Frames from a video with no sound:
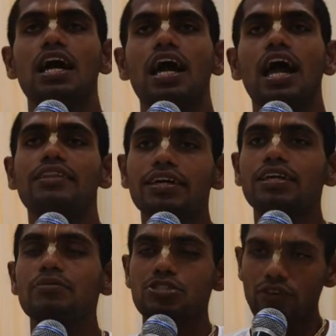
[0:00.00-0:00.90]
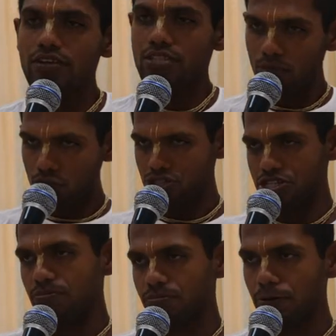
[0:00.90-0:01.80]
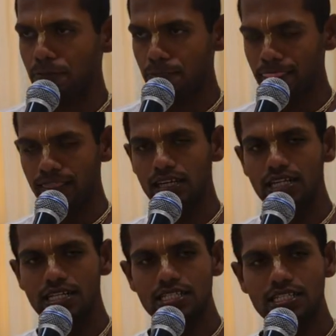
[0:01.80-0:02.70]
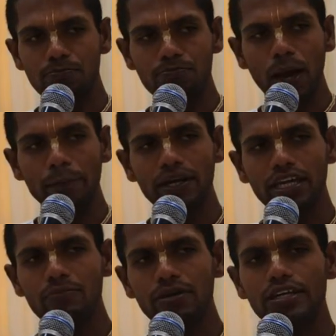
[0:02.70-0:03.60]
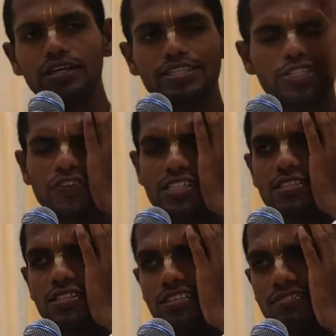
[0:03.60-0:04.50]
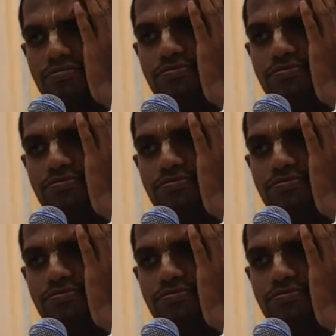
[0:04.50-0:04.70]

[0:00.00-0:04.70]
At that time, when he was about to jump, some paper came and hit his face.